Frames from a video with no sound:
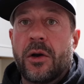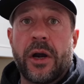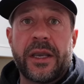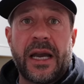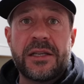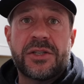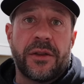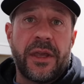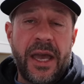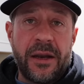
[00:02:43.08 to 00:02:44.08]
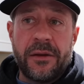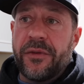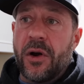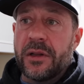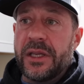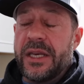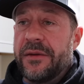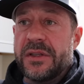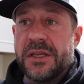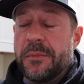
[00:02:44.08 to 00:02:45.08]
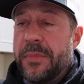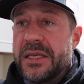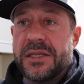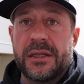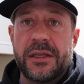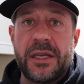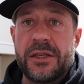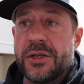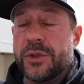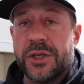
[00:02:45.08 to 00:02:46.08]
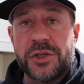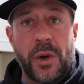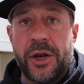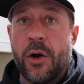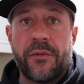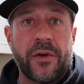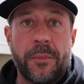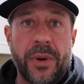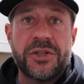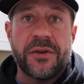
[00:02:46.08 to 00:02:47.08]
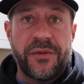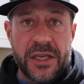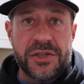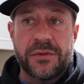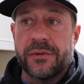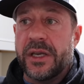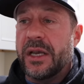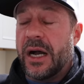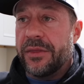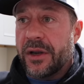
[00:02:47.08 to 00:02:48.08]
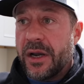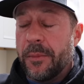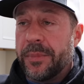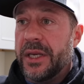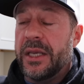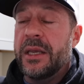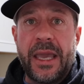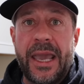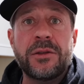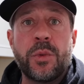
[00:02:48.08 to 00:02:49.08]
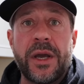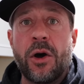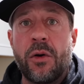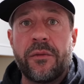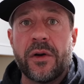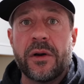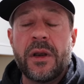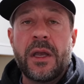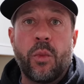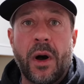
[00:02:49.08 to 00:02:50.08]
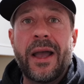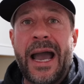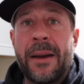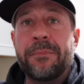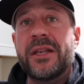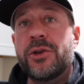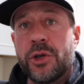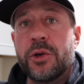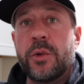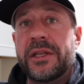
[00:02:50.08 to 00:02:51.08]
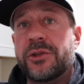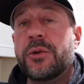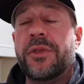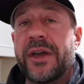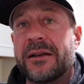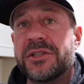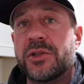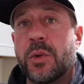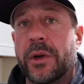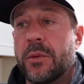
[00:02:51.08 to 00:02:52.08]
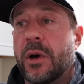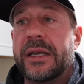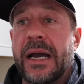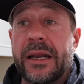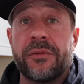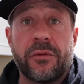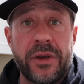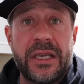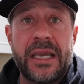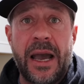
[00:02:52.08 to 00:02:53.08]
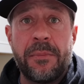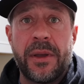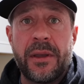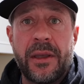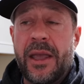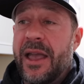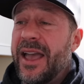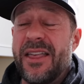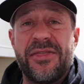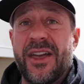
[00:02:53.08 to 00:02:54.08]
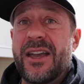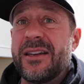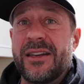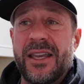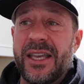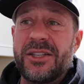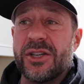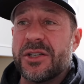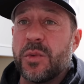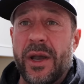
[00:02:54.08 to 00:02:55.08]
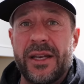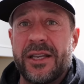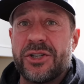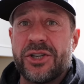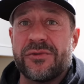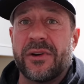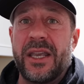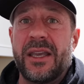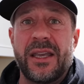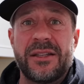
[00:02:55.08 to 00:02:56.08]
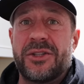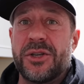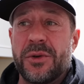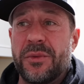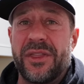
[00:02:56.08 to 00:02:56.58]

All right guys, so the head of Harley Davidson basically just went over a bunch of history on the company and went over what happened new in two thousand twenty-one, kind of a recap. And then it just went straight into